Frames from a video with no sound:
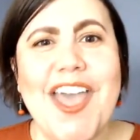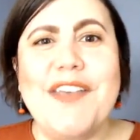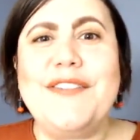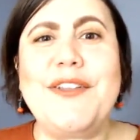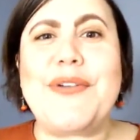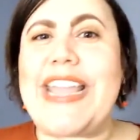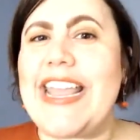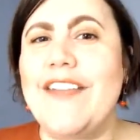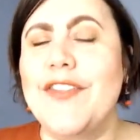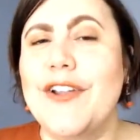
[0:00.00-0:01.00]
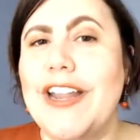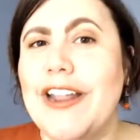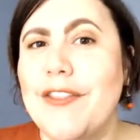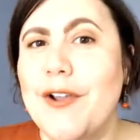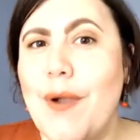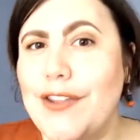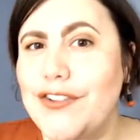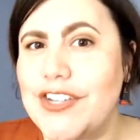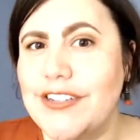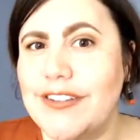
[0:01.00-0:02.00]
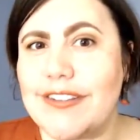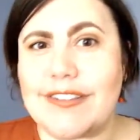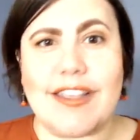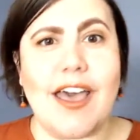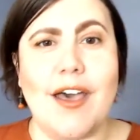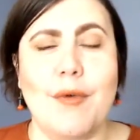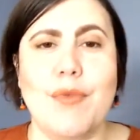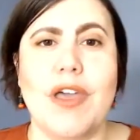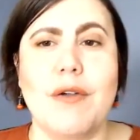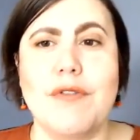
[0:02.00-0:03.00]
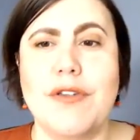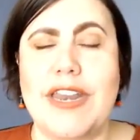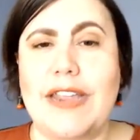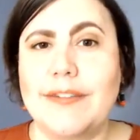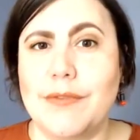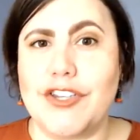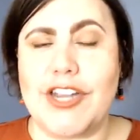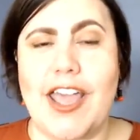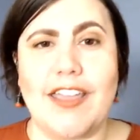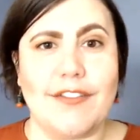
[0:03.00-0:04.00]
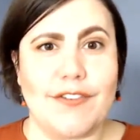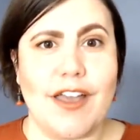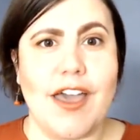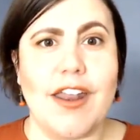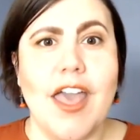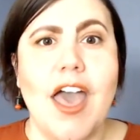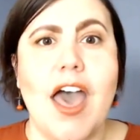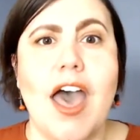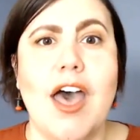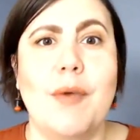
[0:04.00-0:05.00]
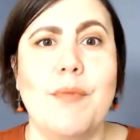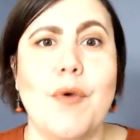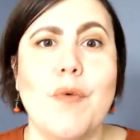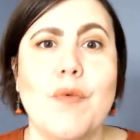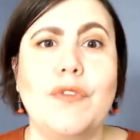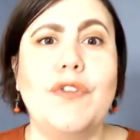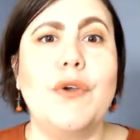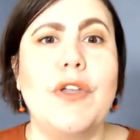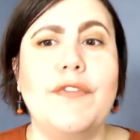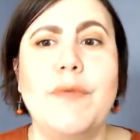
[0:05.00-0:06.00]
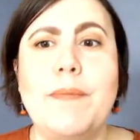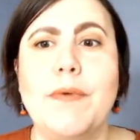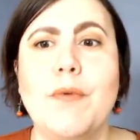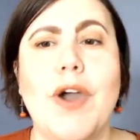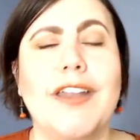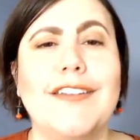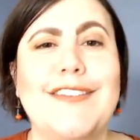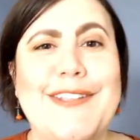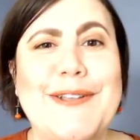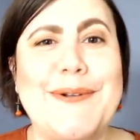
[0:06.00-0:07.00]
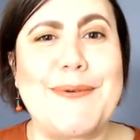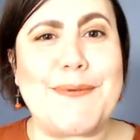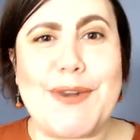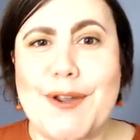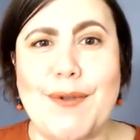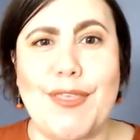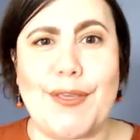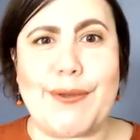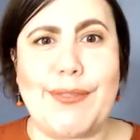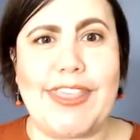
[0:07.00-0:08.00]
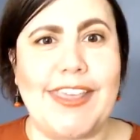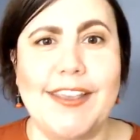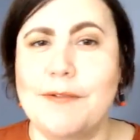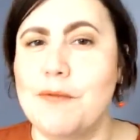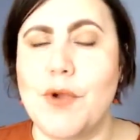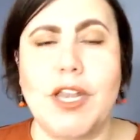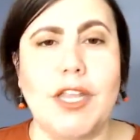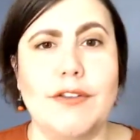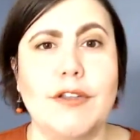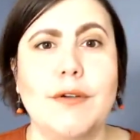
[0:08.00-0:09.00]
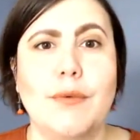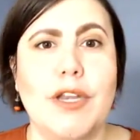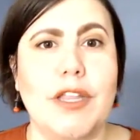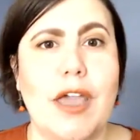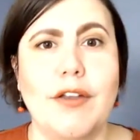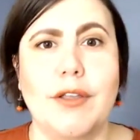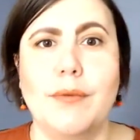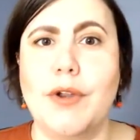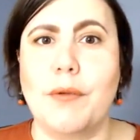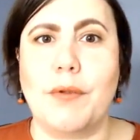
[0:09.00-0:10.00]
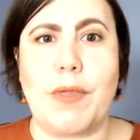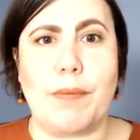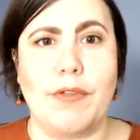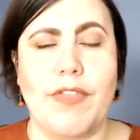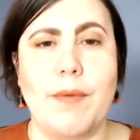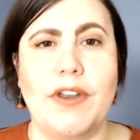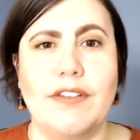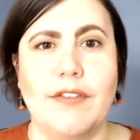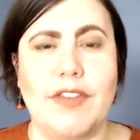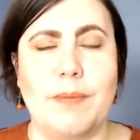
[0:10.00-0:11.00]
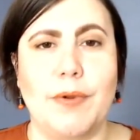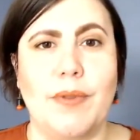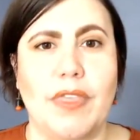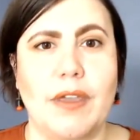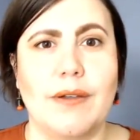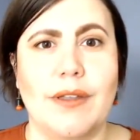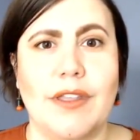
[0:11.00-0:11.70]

So if there are any other questions, you can ask them in the chat. If not, so if people wanted to work with you, Leigh, what do you do? How do you work with people if they want to delve deeper with you?